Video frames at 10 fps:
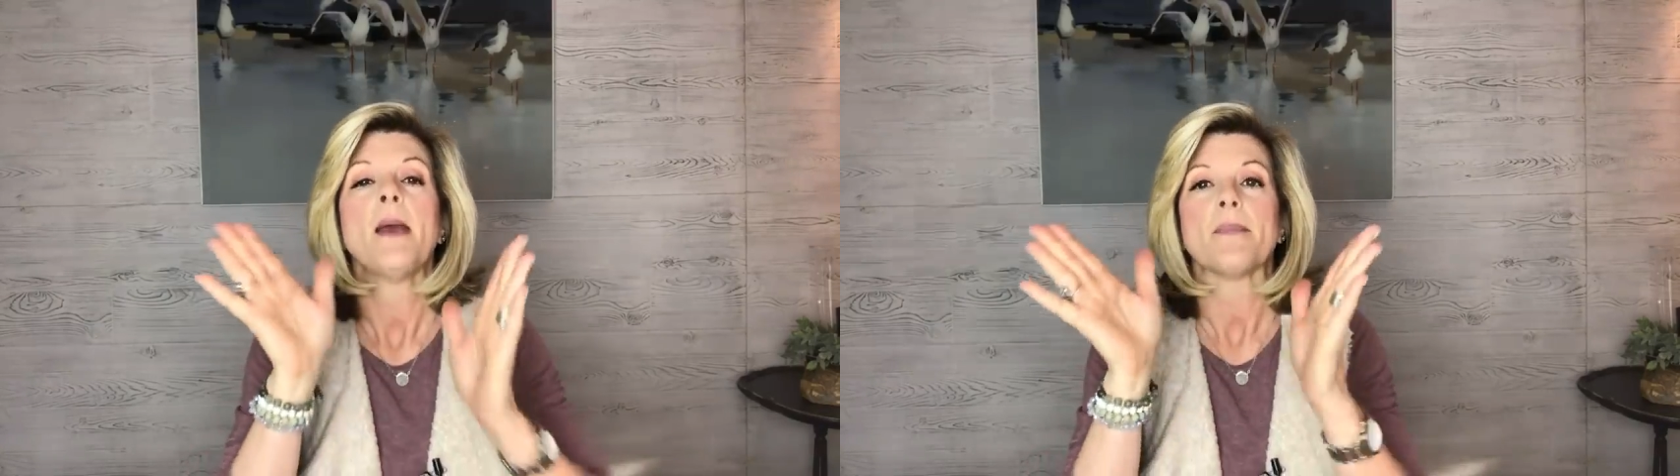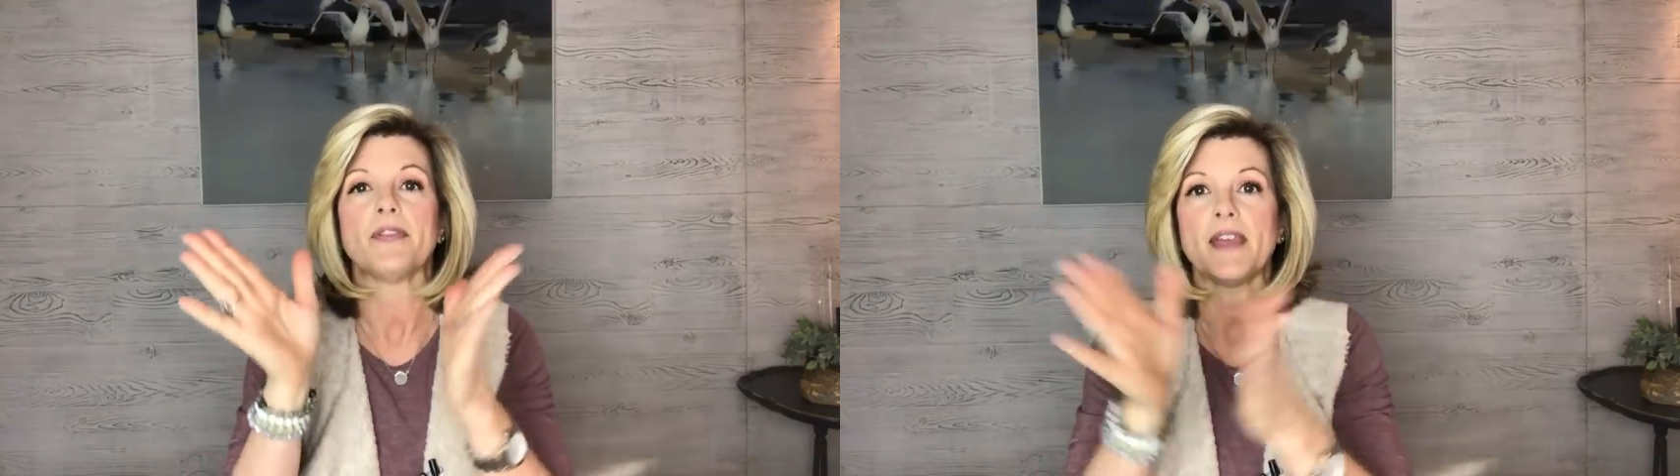
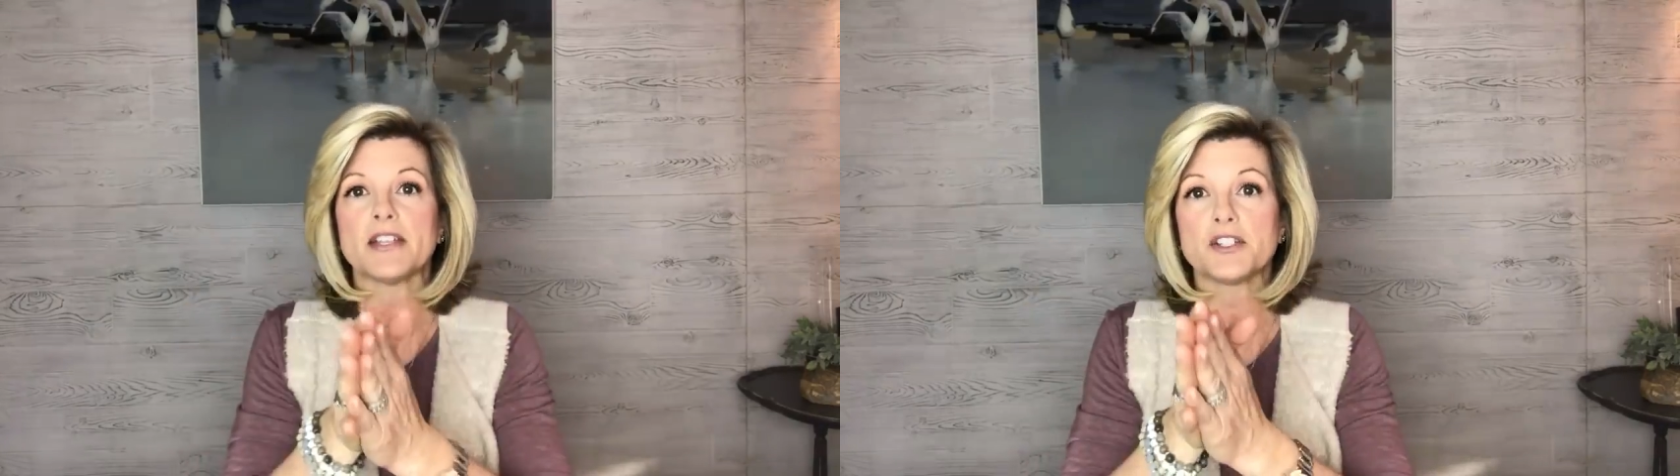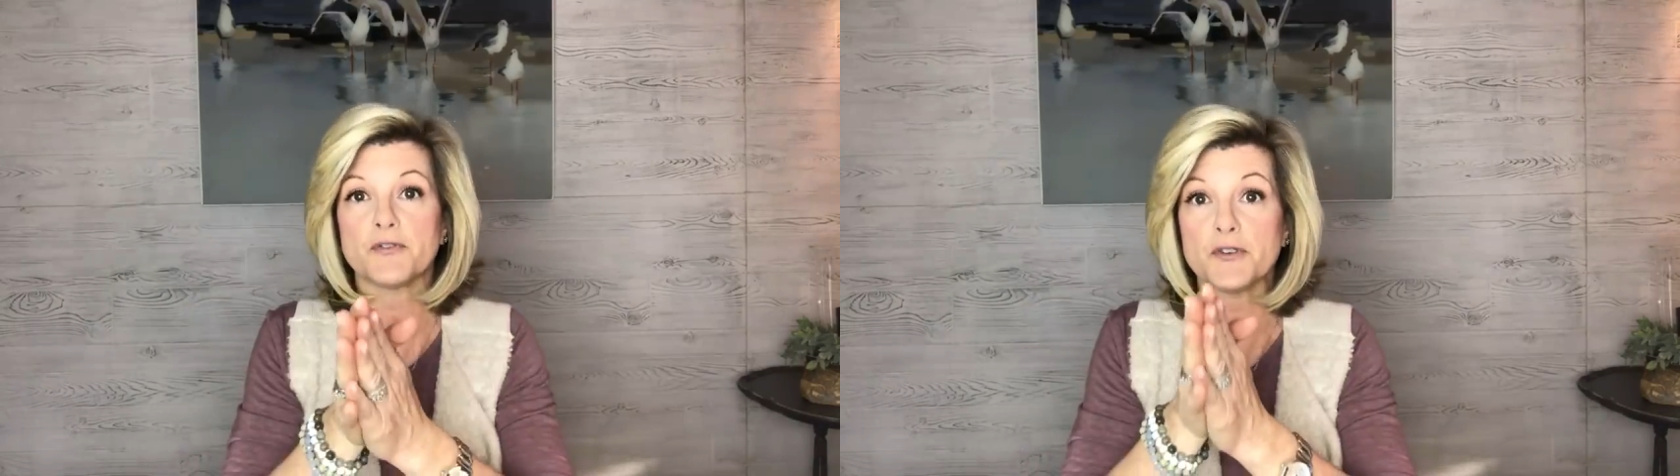But
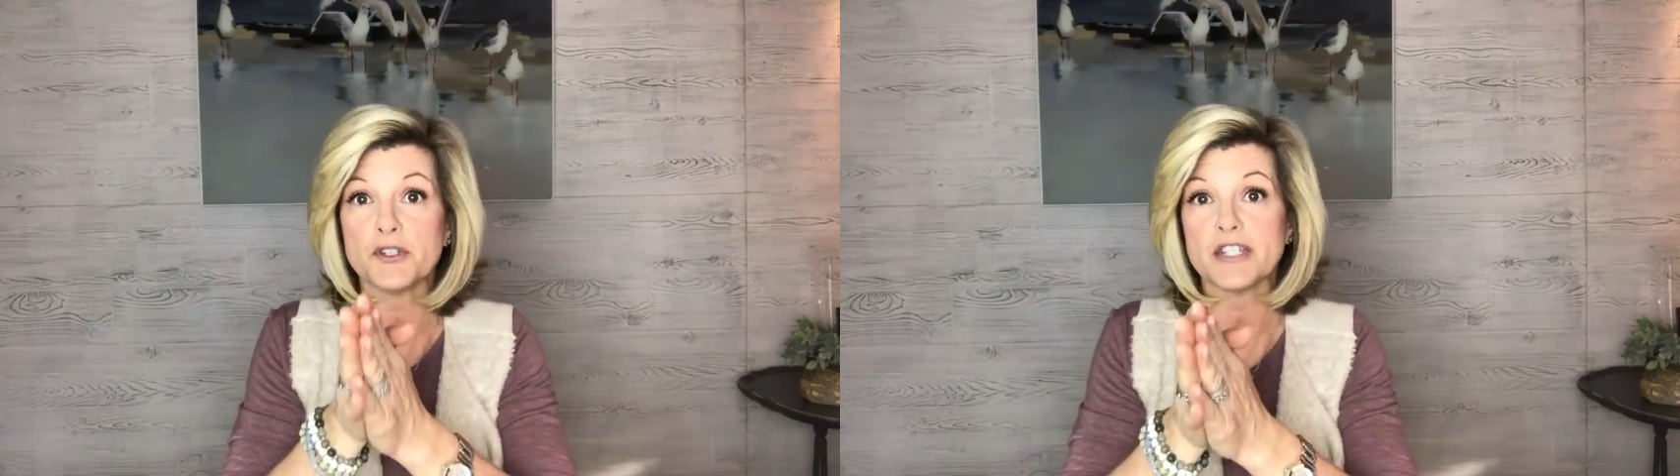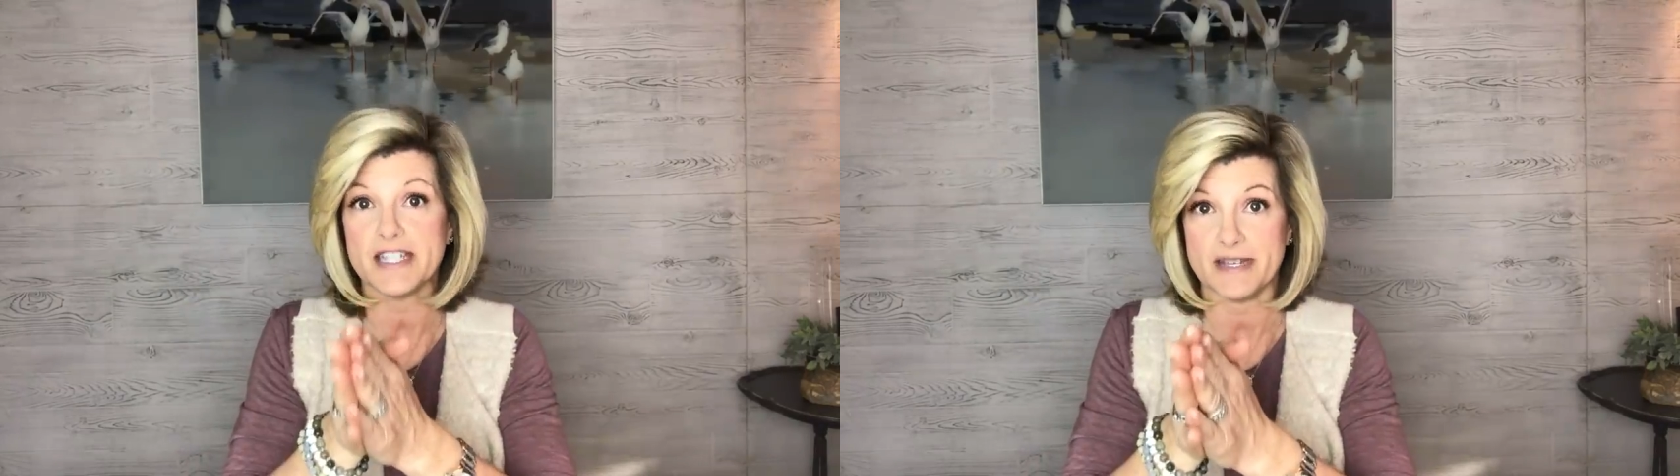that's your
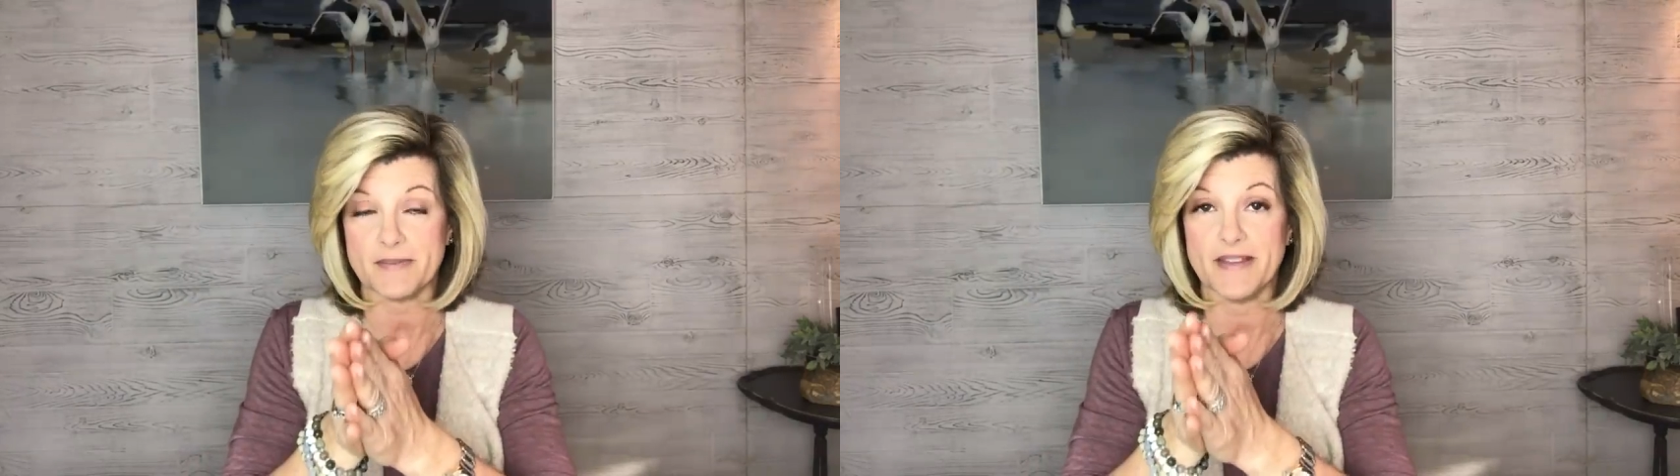first tip,